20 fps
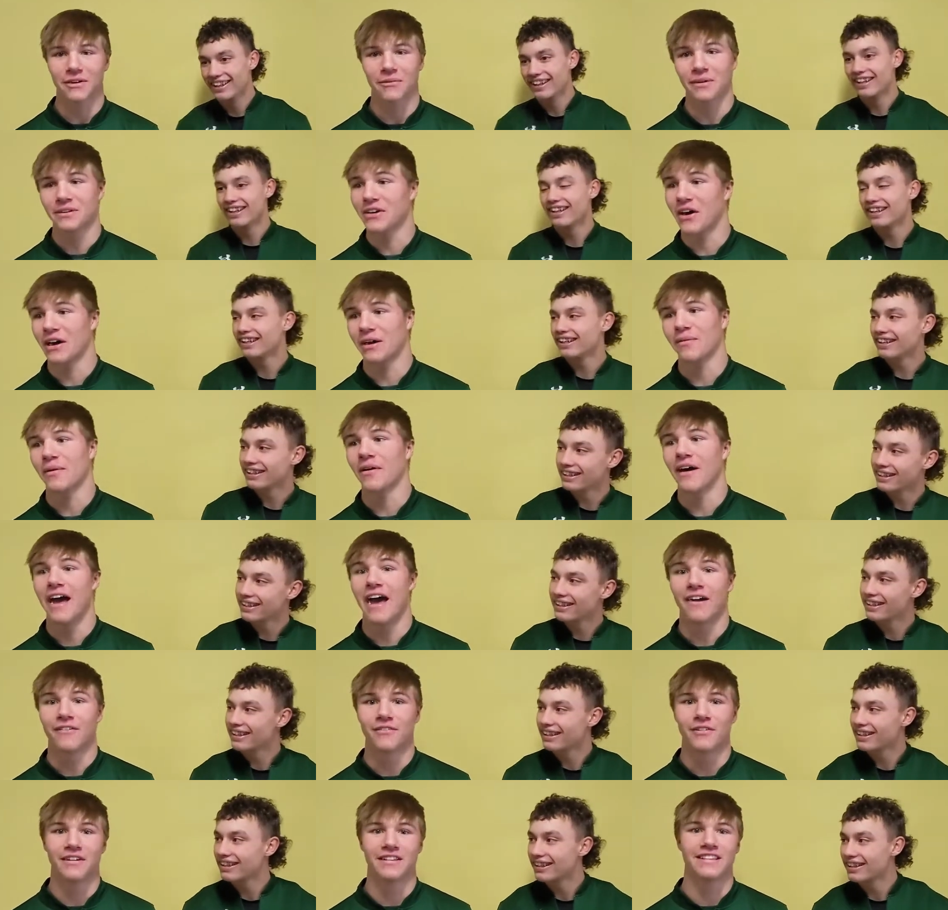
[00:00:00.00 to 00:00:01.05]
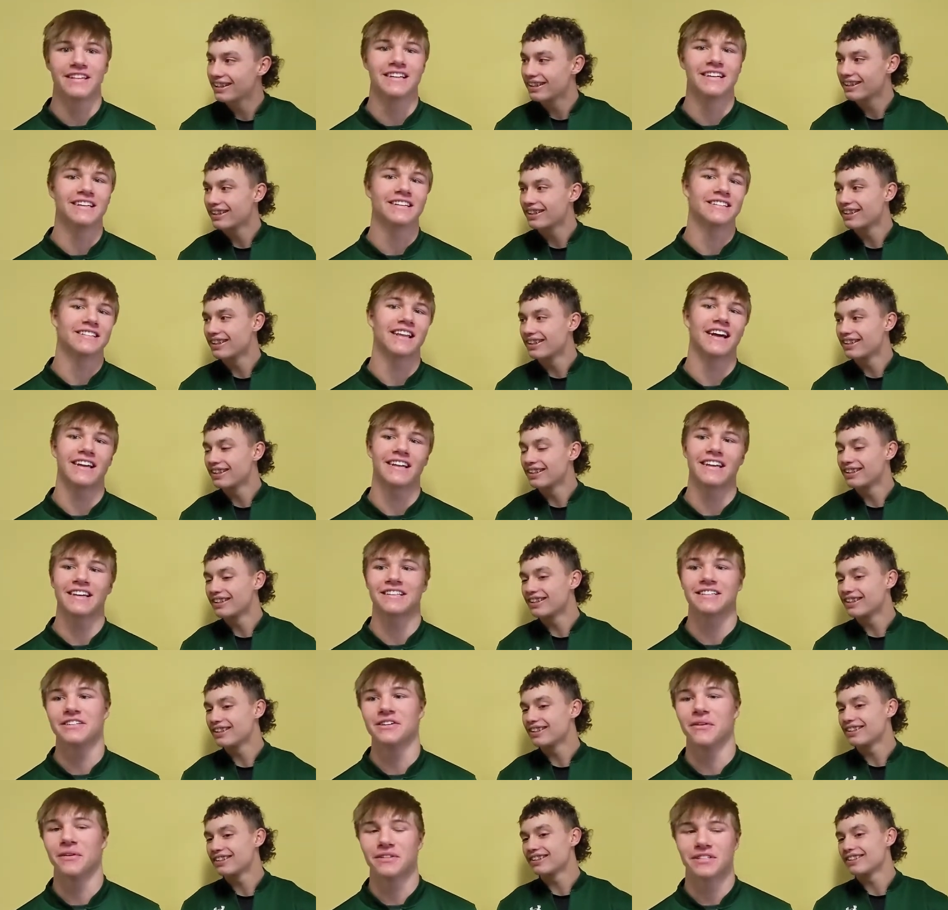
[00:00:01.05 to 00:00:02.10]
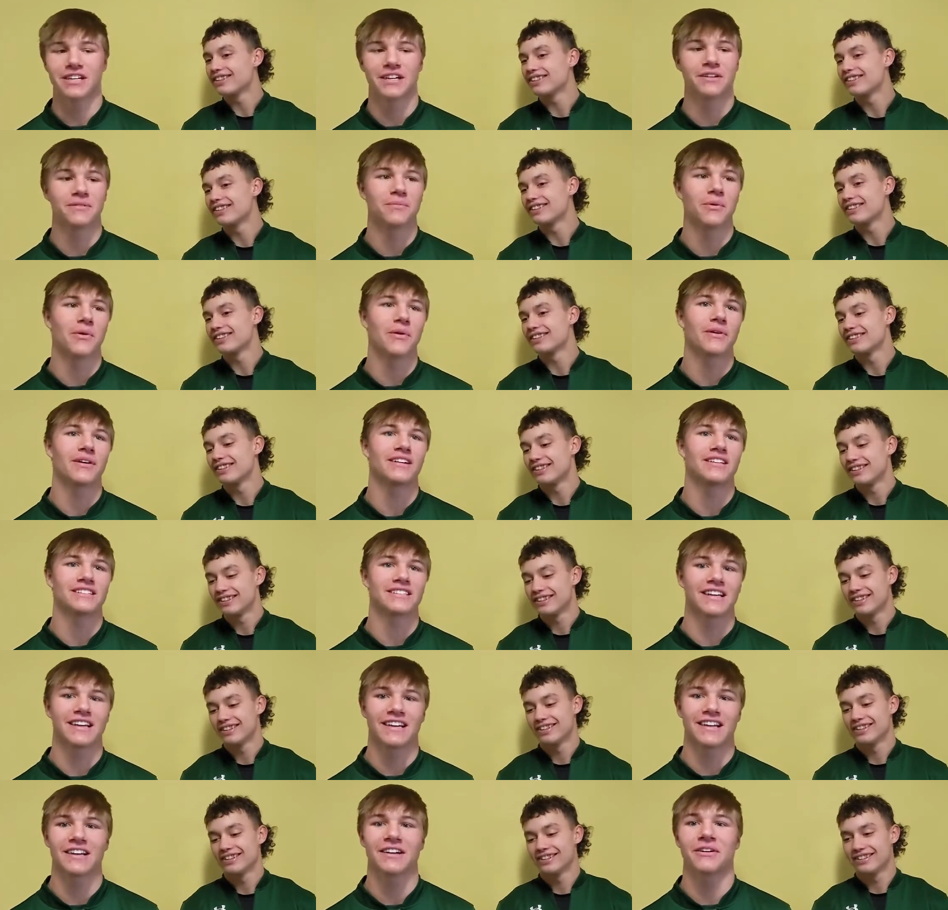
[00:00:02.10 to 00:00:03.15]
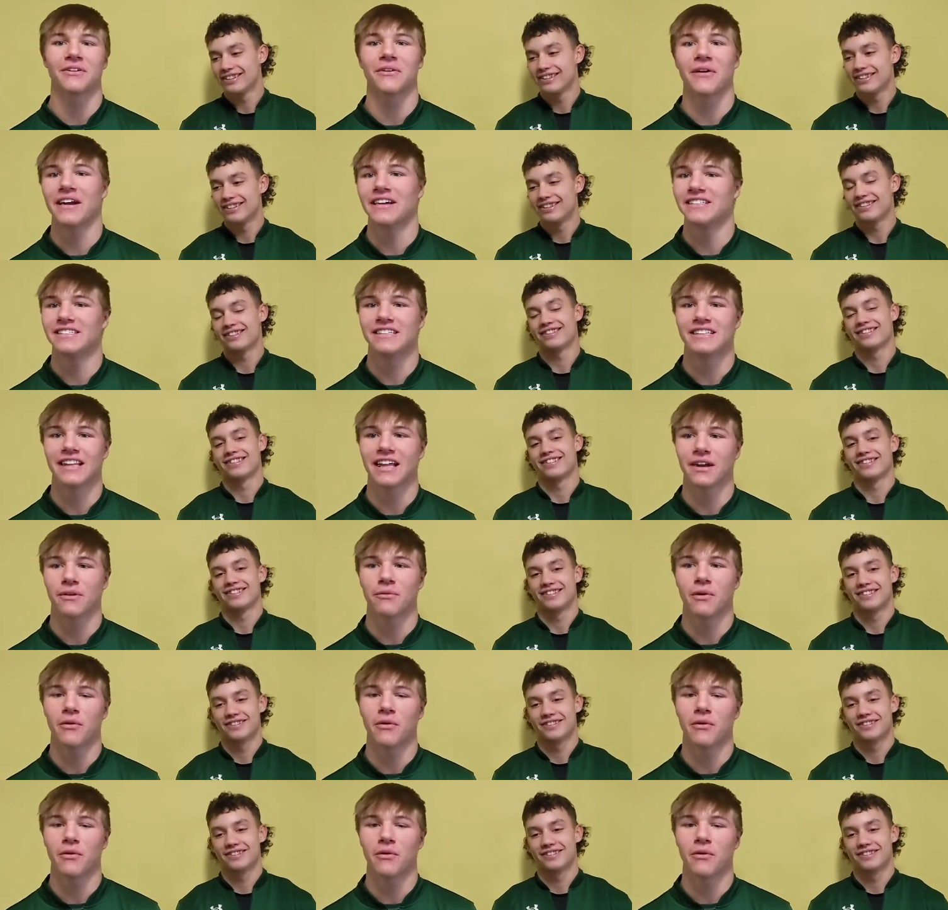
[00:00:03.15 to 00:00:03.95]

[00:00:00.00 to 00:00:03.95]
Speaker 1: Like we talk about everything and like get to know each other more, and it's like crazy like